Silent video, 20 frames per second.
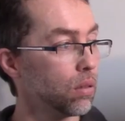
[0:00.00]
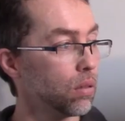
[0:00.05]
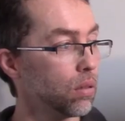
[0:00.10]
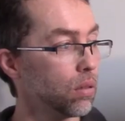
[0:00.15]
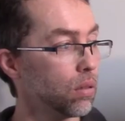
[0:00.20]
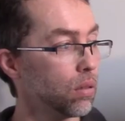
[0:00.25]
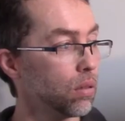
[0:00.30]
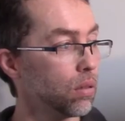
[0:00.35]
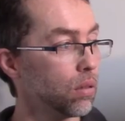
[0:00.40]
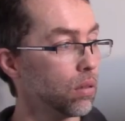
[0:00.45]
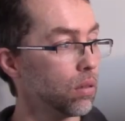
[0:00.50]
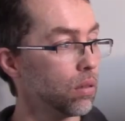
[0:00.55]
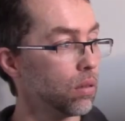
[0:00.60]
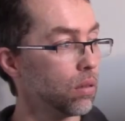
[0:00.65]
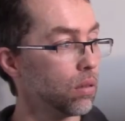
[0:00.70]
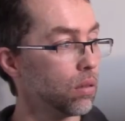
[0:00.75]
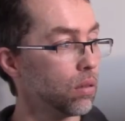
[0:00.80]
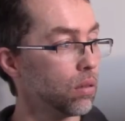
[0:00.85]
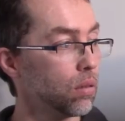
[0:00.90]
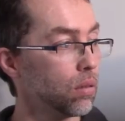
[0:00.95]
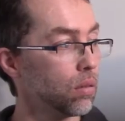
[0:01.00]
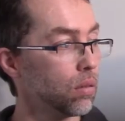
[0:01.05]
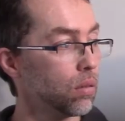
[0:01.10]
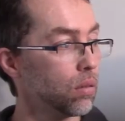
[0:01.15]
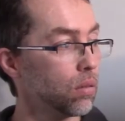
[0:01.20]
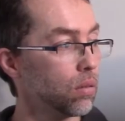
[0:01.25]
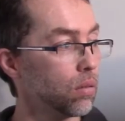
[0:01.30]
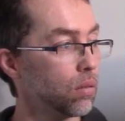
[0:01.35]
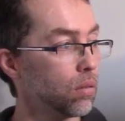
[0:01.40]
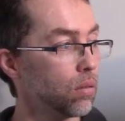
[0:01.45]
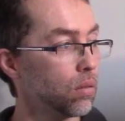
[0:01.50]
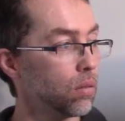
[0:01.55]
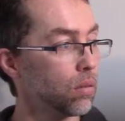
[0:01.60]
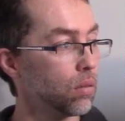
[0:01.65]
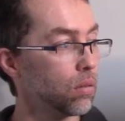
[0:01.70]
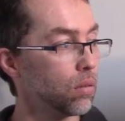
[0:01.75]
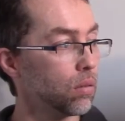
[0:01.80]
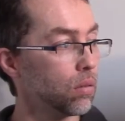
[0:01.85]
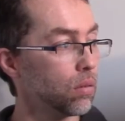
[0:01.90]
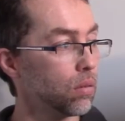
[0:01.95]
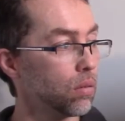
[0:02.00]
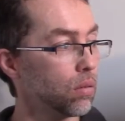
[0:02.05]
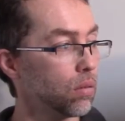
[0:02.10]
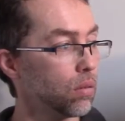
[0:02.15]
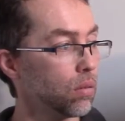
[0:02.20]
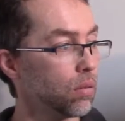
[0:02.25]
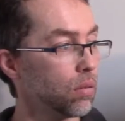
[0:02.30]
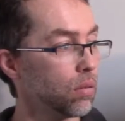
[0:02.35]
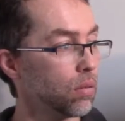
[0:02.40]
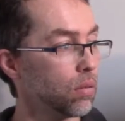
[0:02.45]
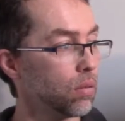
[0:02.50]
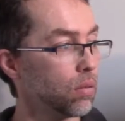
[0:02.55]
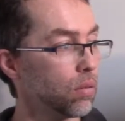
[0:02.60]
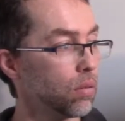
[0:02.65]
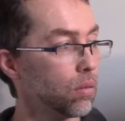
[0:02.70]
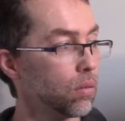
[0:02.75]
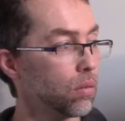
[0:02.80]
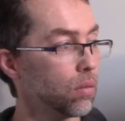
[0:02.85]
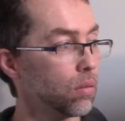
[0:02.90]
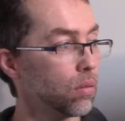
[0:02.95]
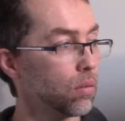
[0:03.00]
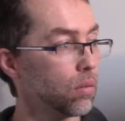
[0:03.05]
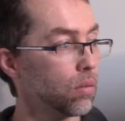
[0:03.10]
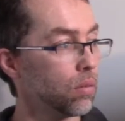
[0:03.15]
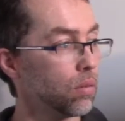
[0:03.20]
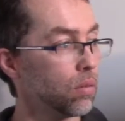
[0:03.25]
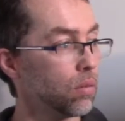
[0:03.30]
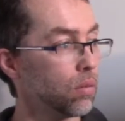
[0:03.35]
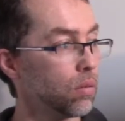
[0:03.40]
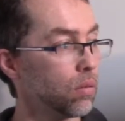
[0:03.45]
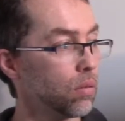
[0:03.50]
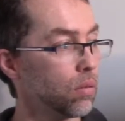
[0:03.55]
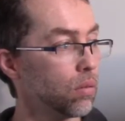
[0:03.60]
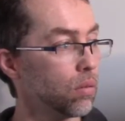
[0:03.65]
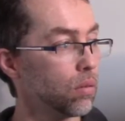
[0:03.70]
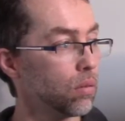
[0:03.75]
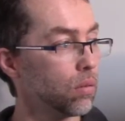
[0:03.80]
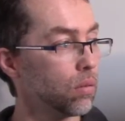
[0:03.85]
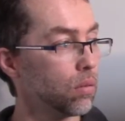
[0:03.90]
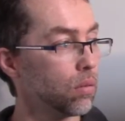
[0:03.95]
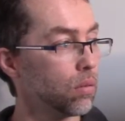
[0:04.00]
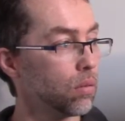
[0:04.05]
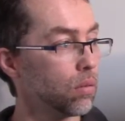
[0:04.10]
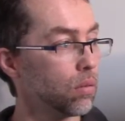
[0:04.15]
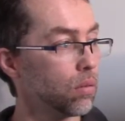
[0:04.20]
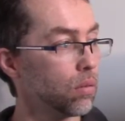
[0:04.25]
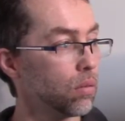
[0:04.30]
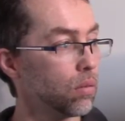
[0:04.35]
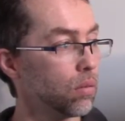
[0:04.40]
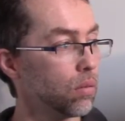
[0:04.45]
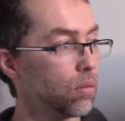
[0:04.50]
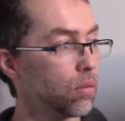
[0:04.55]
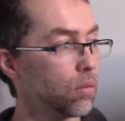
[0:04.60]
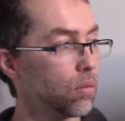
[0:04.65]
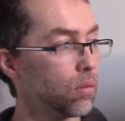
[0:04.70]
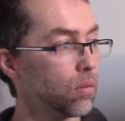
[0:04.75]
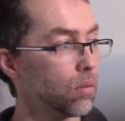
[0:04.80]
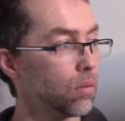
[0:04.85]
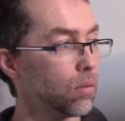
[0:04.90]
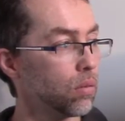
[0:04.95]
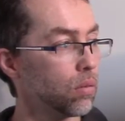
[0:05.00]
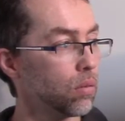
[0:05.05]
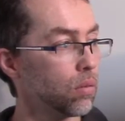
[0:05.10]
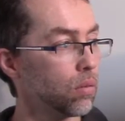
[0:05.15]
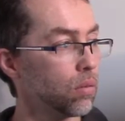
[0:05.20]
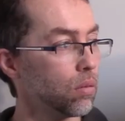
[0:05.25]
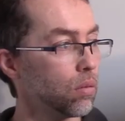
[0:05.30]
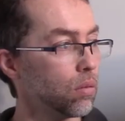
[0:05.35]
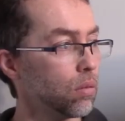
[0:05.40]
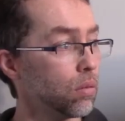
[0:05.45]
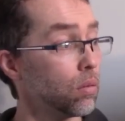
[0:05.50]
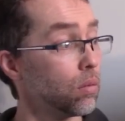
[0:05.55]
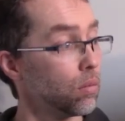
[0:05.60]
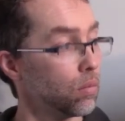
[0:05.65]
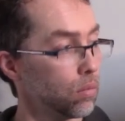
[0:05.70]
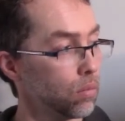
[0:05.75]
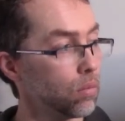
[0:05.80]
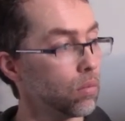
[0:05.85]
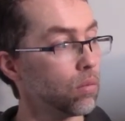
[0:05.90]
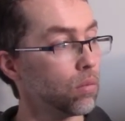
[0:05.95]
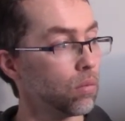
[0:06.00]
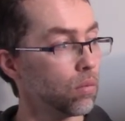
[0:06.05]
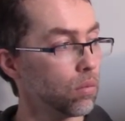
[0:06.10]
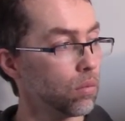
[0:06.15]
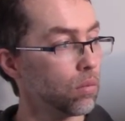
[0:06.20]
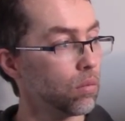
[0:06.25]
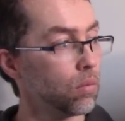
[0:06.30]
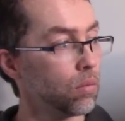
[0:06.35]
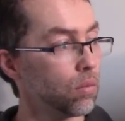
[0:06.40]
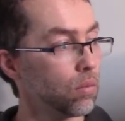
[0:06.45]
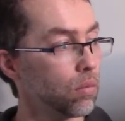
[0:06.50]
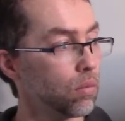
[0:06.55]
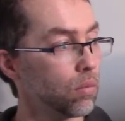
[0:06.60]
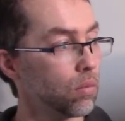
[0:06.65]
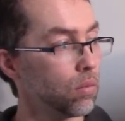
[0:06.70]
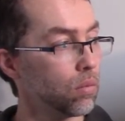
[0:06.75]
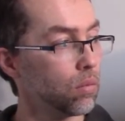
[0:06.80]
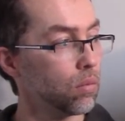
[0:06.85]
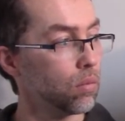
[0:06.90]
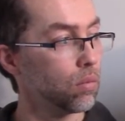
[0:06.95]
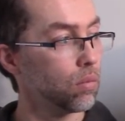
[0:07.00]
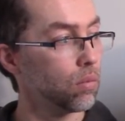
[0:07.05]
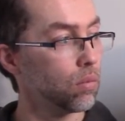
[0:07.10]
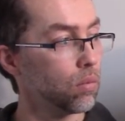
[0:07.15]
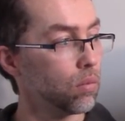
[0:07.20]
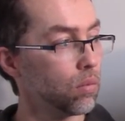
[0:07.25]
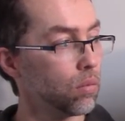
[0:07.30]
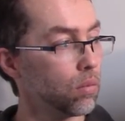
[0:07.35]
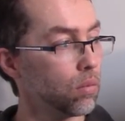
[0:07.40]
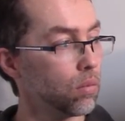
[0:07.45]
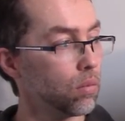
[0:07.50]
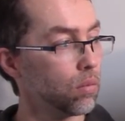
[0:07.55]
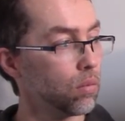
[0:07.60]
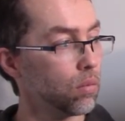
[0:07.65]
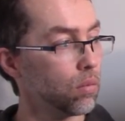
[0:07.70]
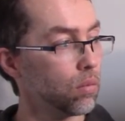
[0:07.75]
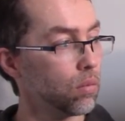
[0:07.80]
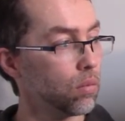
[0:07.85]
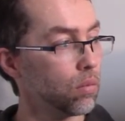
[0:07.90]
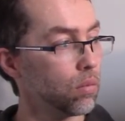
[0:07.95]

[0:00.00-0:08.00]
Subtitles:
[no speech]